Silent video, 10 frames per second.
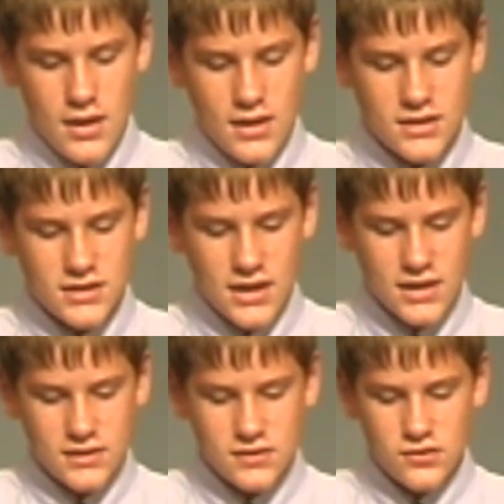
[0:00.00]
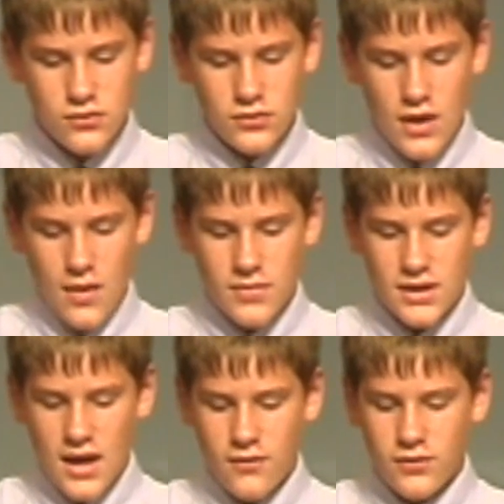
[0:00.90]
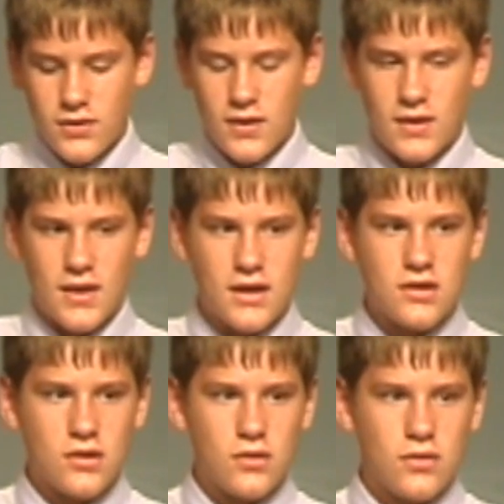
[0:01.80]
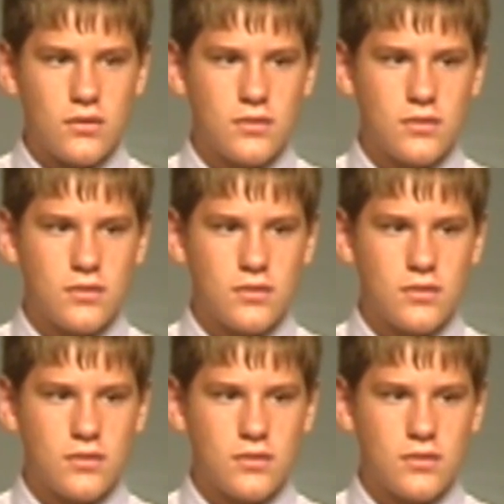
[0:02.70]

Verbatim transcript: and shines through them in everything they do.